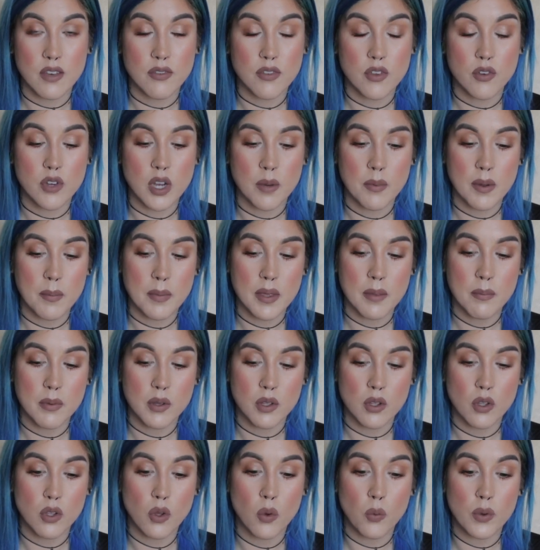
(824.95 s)
If you come at
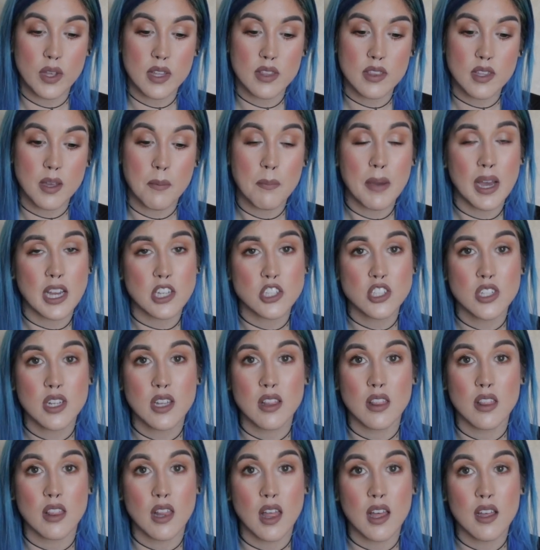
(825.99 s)
people with compassion
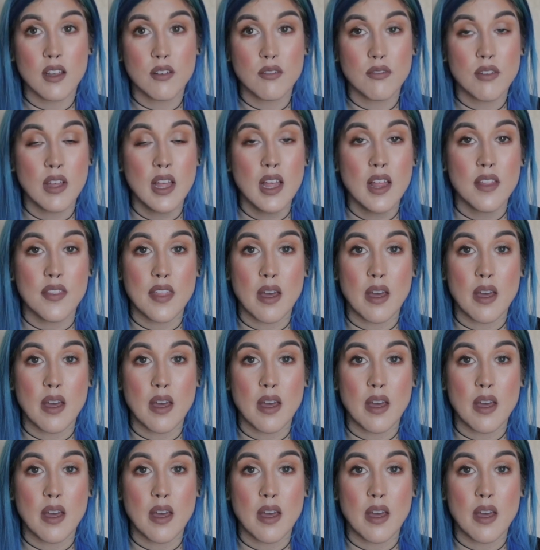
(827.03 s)
and love,